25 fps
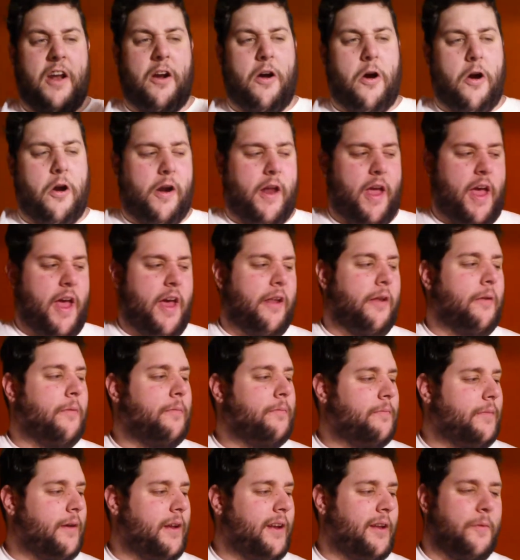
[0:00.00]
had a hard head,
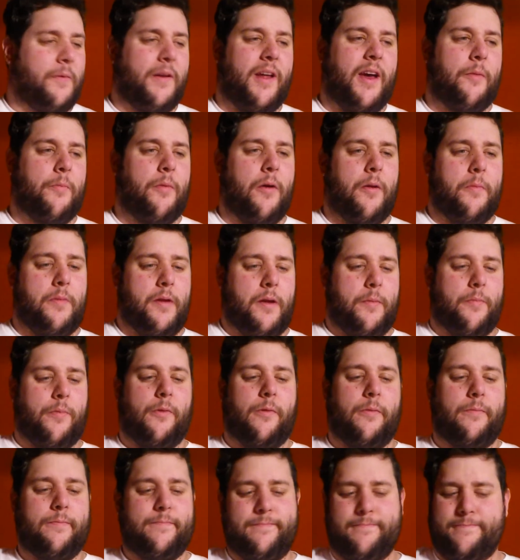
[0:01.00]
and he would headbutt
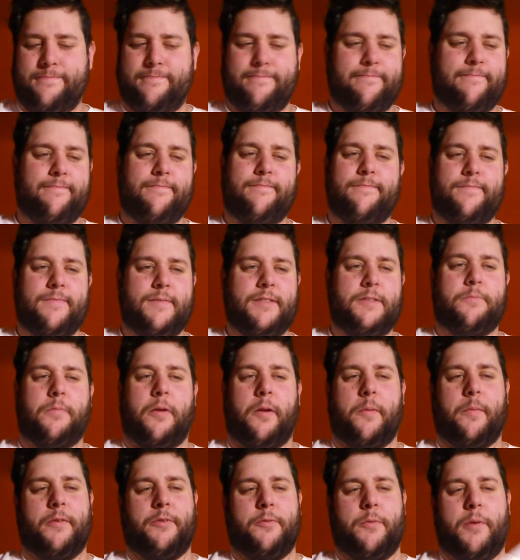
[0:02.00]
people.
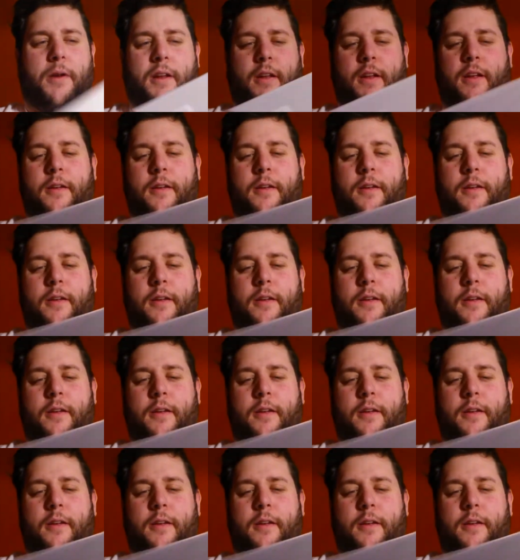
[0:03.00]
Pretty much what he